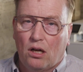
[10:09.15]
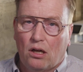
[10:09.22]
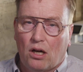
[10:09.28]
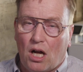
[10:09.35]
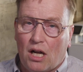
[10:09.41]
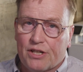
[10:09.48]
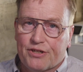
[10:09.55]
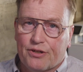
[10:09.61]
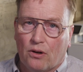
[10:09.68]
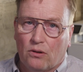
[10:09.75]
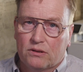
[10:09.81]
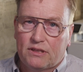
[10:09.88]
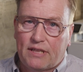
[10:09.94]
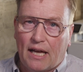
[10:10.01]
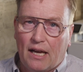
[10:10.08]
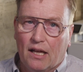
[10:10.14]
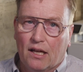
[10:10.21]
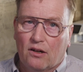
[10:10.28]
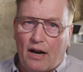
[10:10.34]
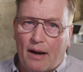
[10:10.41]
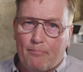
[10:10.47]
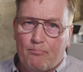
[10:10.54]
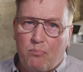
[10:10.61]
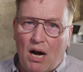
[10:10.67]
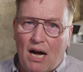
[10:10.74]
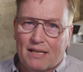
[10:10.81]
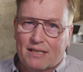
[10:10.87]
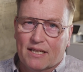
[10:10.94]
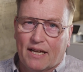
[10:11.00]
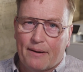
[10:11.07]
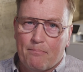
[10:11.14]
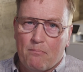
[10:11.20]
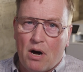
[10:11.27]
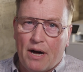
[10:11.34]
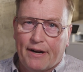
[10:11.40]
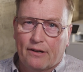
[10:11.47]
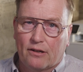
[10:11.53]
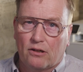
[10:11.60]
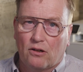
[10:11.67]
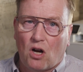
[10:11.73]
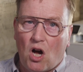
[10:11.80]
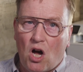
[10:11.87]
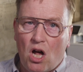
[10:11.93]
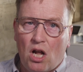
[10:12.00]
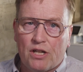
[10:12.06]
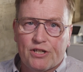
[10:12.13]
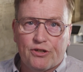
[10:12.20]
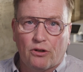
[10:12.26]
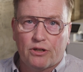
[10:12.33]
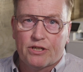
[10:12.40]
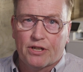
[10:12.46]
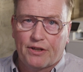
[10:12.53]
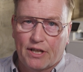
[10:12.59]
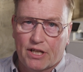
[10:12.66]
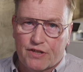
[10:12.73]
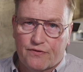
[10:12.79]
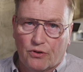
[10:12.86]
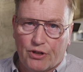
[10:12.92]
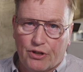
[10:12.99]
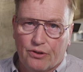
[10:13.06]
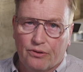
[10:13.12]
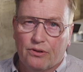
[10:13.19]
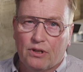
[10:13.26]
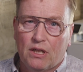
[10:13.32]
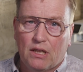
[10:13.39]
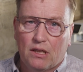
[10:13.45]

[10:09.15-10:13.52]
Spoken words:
Also, Telegram bots can monitor all sorts of things for you,